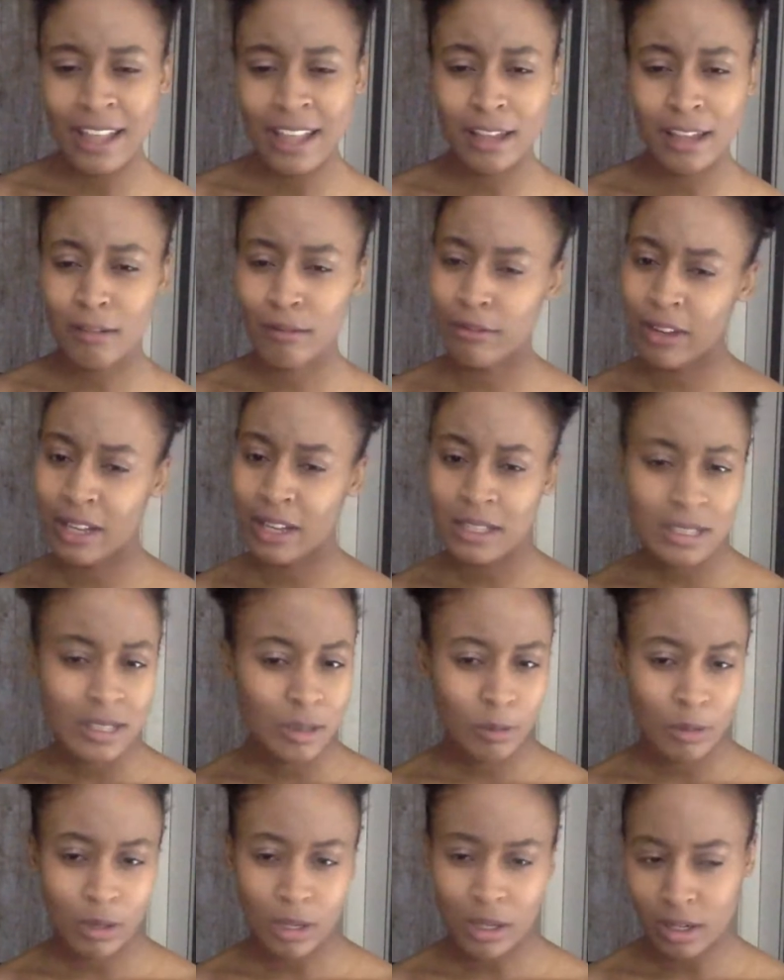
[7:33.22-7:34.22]
like
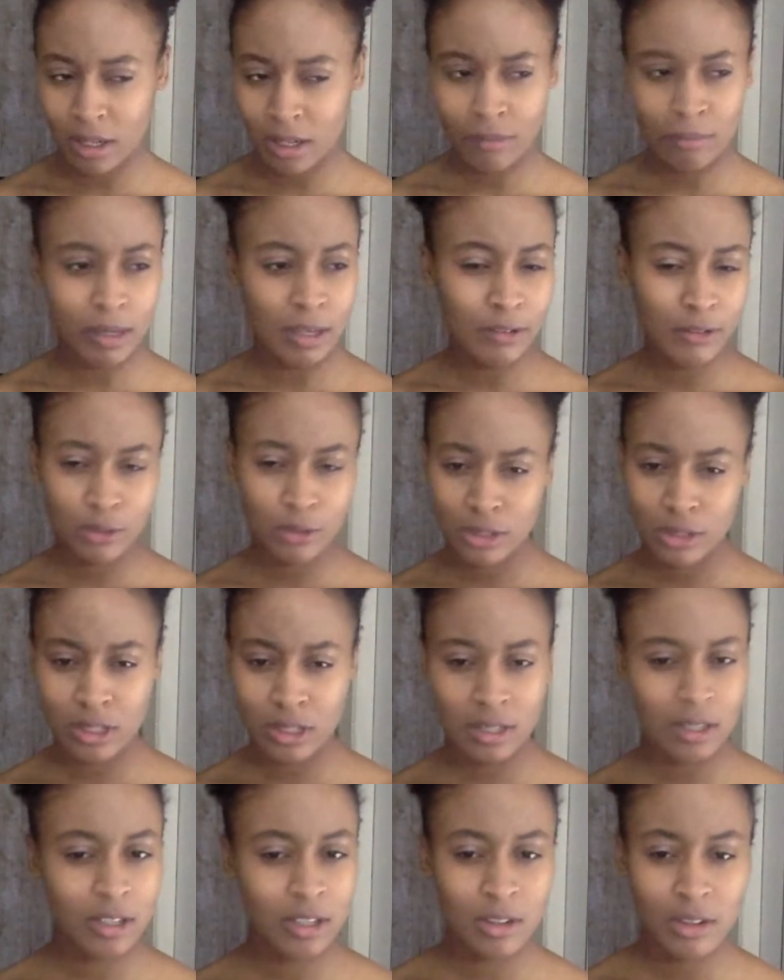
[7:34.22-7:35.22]
investing or in my
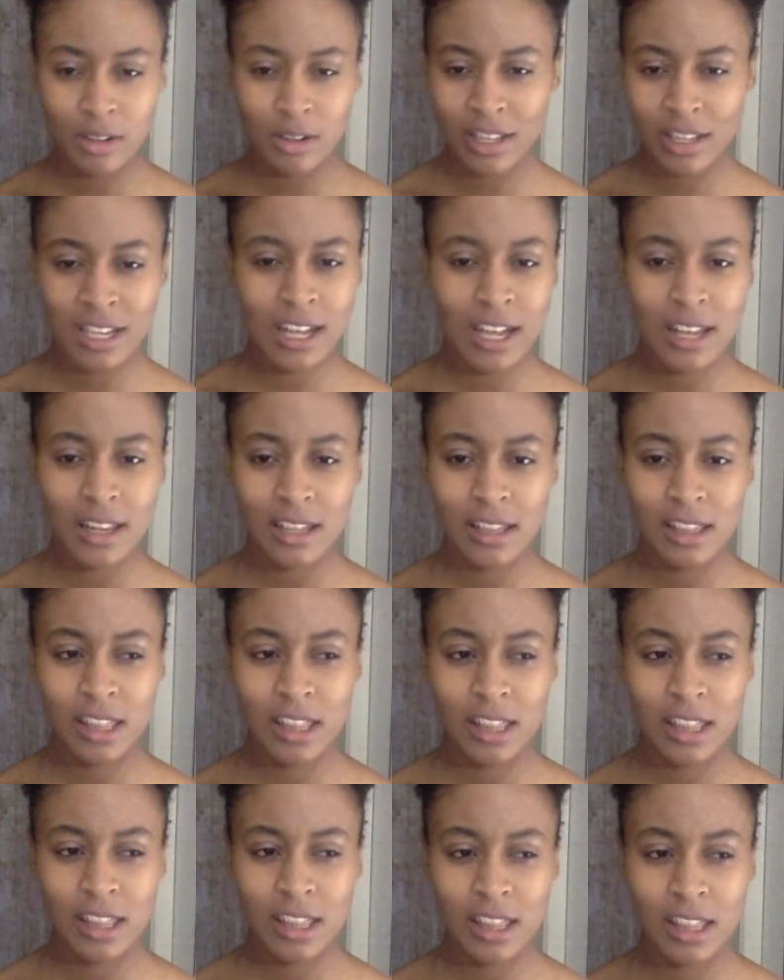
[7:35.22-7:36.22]
future, you know, that kind of
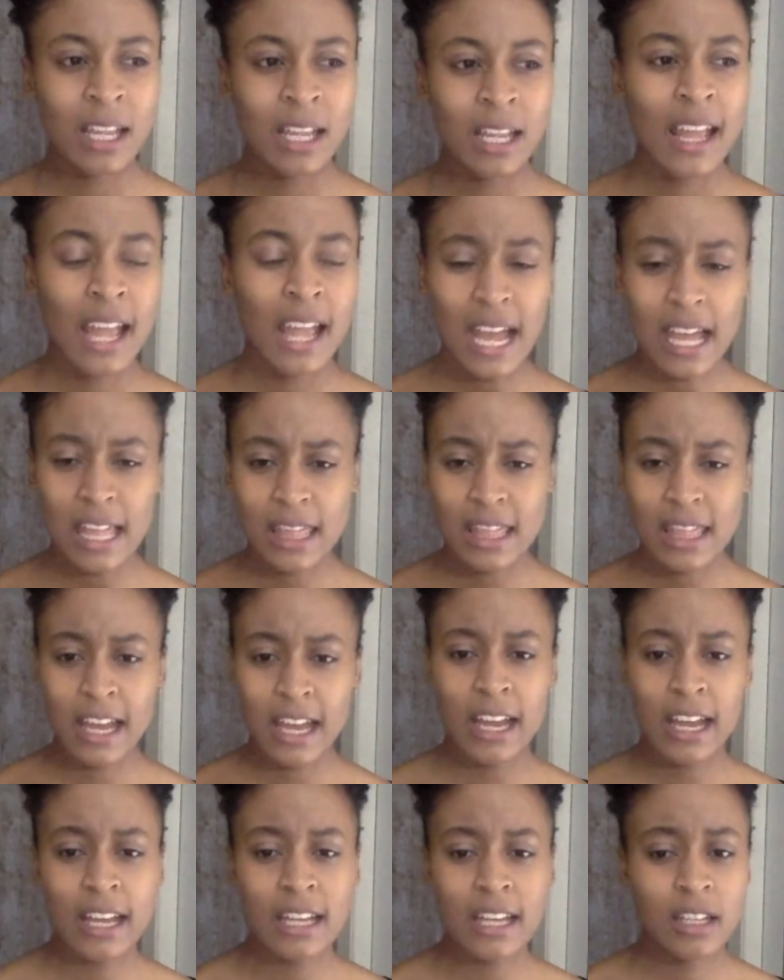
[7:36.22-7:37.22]
thing. And
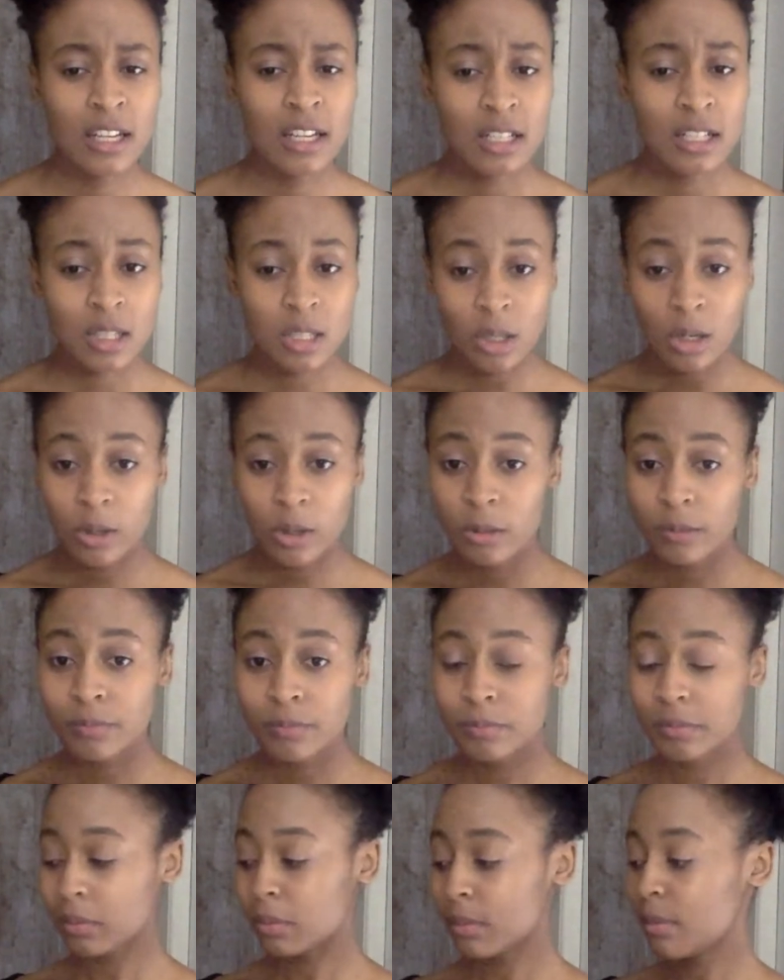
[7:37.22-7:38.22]
then,
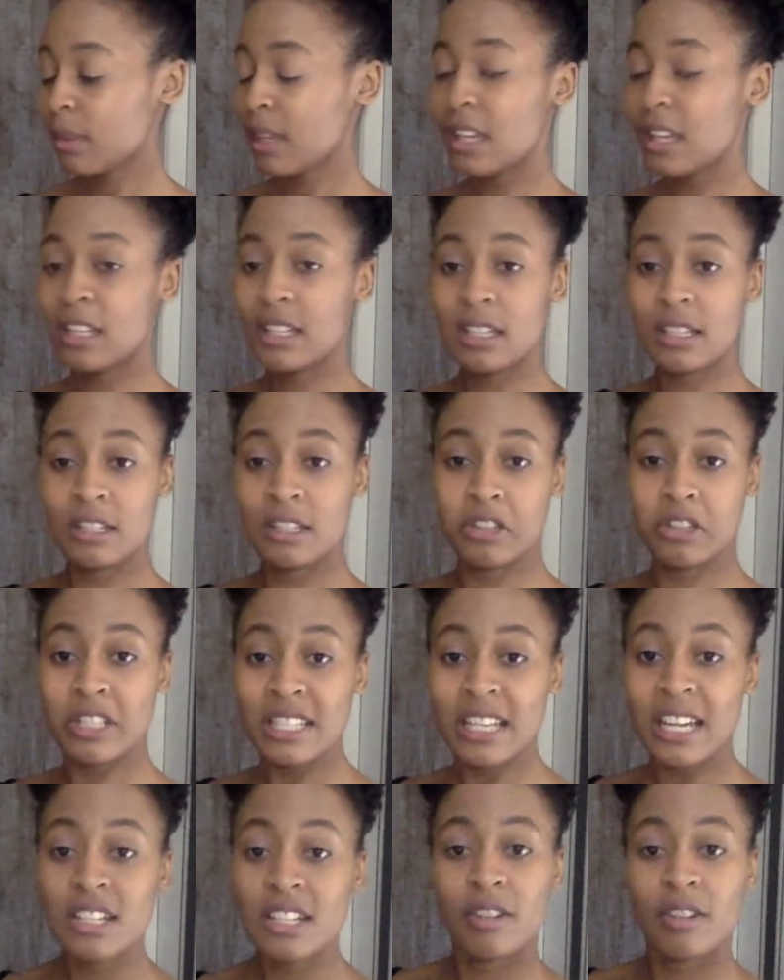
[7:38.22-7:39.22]
so she
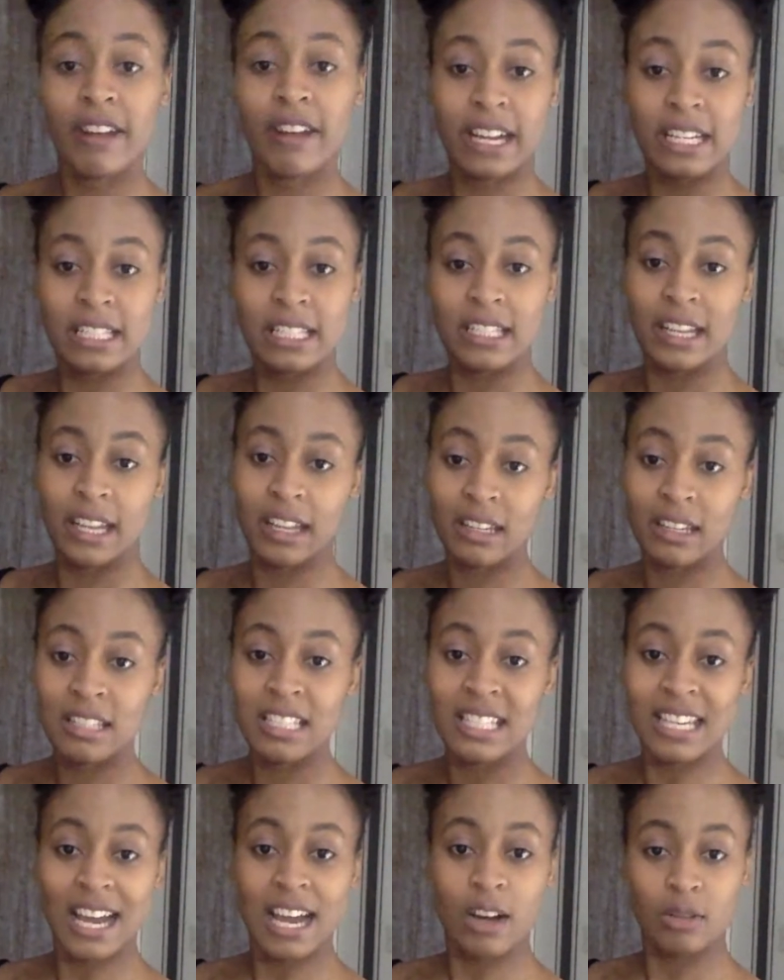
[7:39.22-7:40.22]
started writing
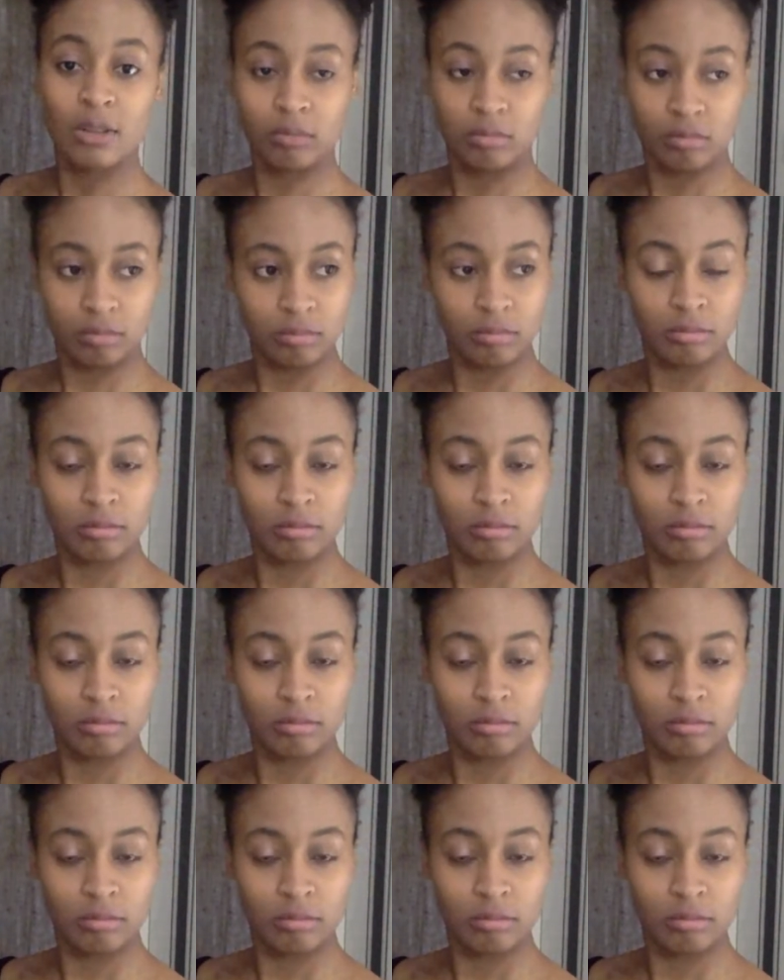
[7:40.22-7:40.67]
down.